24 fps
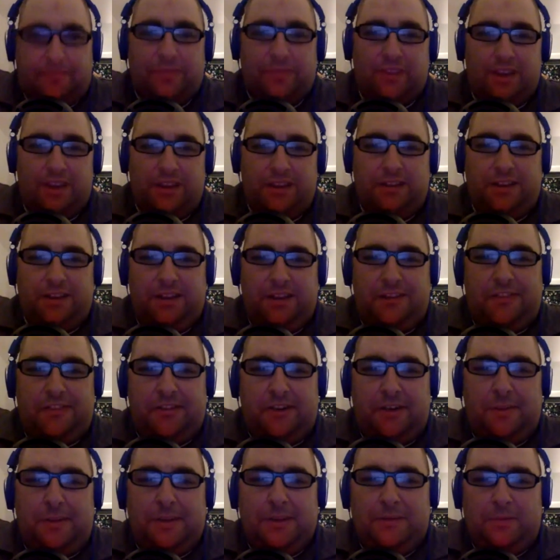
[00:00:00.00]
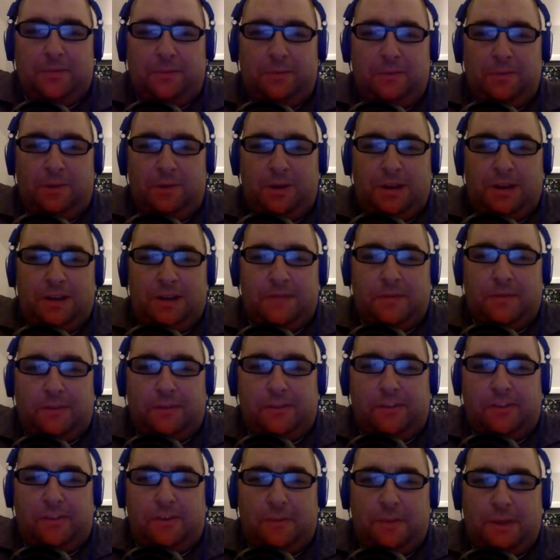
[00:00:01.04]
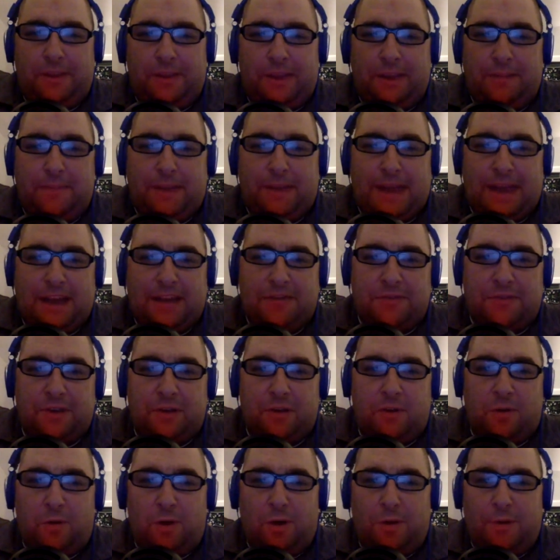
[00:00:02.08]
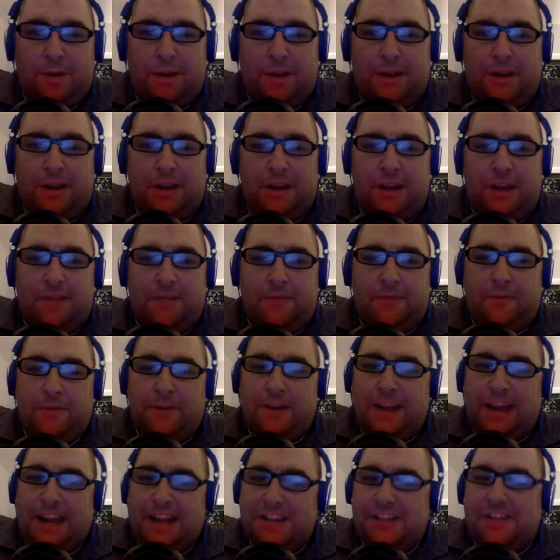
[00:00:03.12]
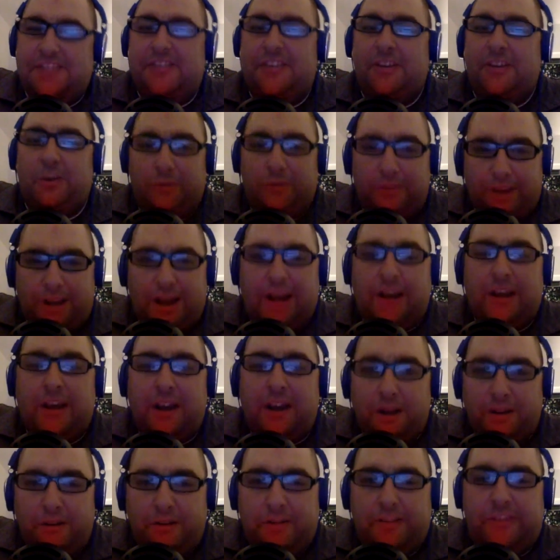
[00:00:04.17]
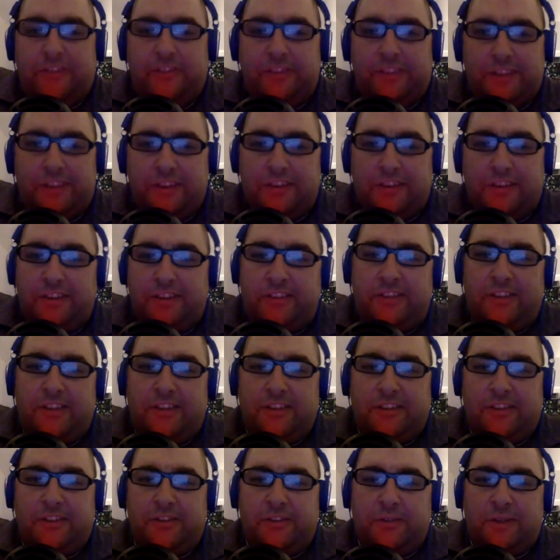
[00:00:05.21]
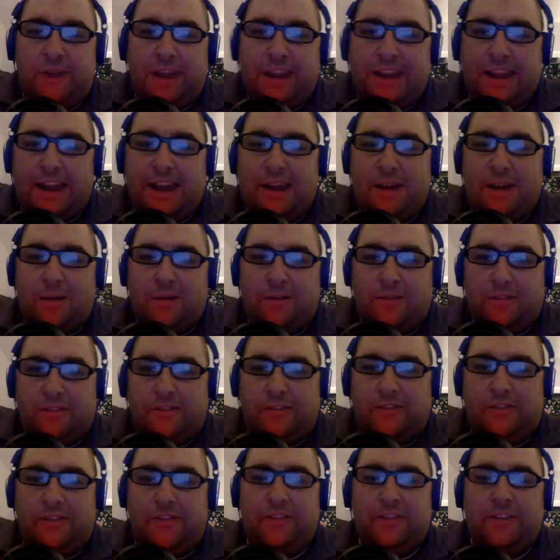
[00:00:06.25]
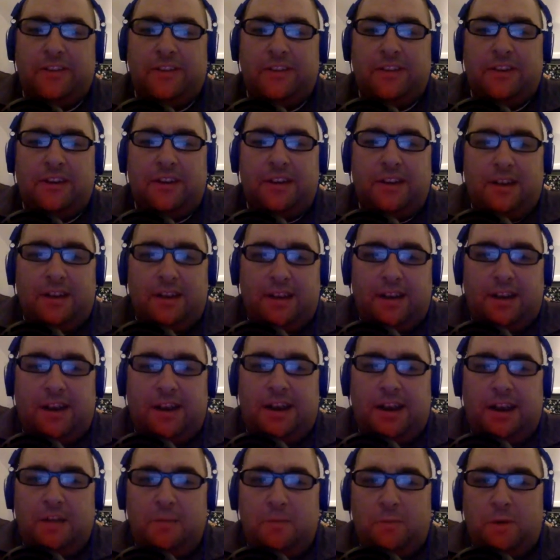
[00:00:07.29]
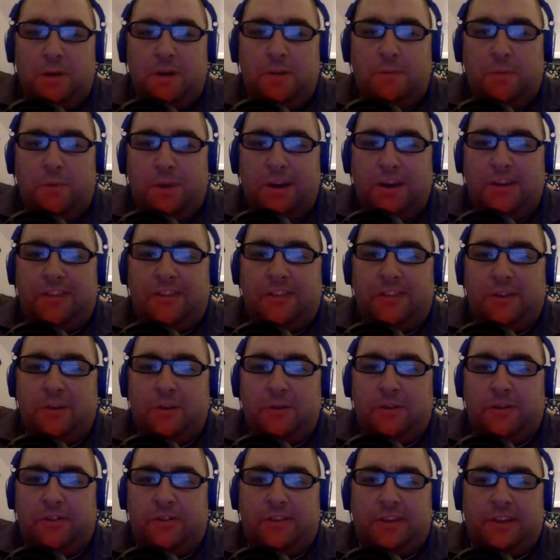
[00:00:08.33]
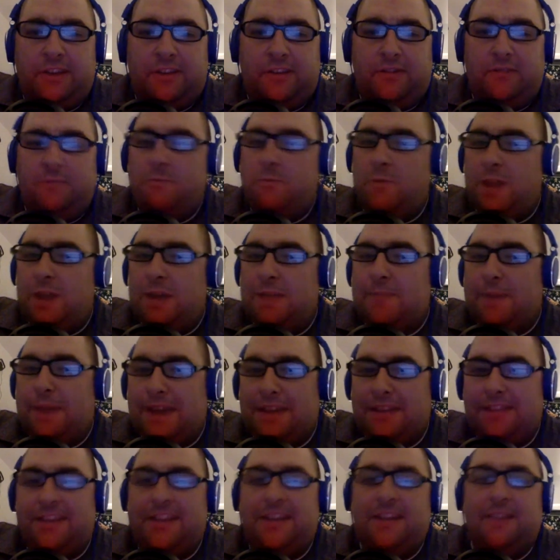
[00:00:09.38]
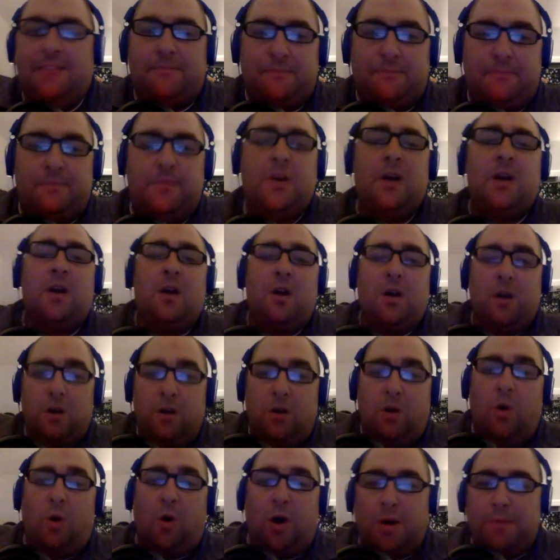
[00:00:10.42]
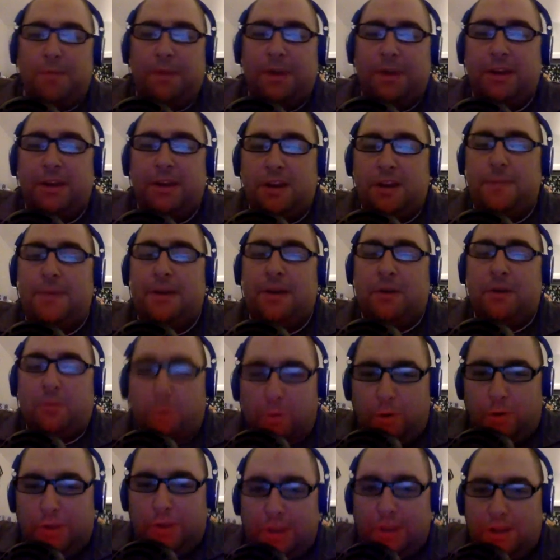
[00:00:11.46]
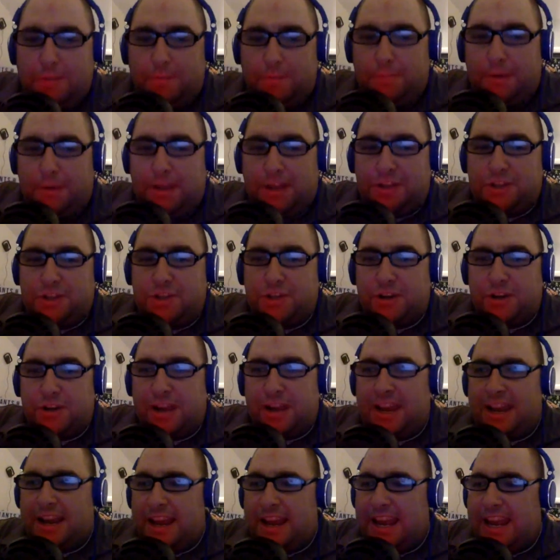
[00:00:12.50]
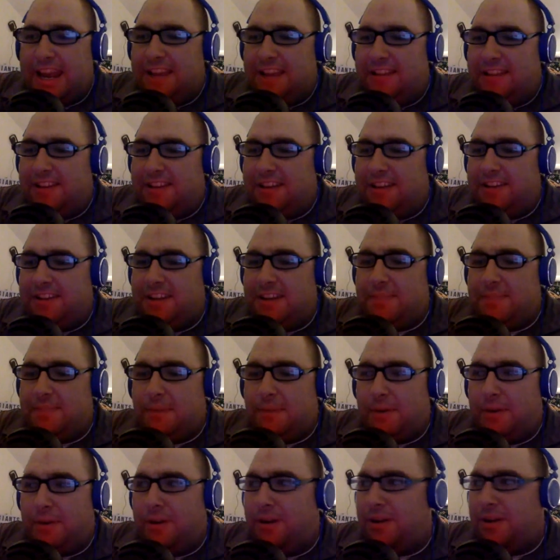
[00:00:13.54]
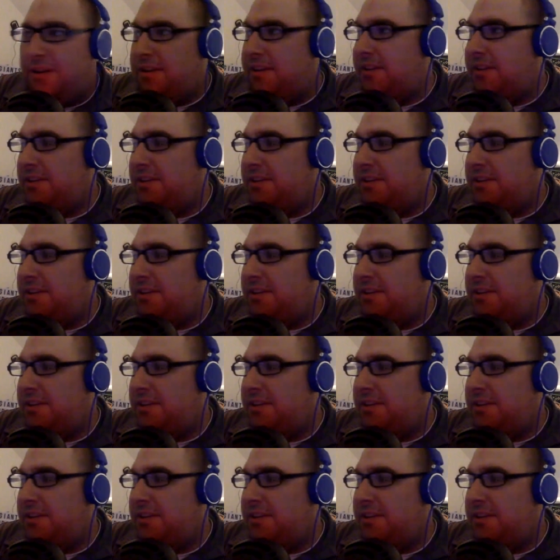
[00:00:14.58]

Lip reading: And thus, you're going to be looking for somebody like Patrick Corbin in free agency who's got 166 strikeouts and a 1.06 whip. I think Corbin could be a really good pitcher at AT&T Park